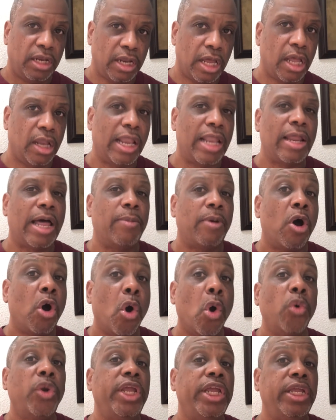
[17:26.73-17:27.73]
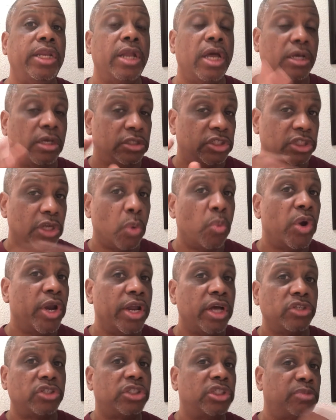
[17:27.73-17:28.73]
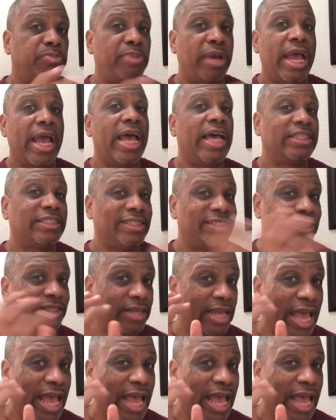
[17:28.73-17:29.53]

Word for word: holding someone else's past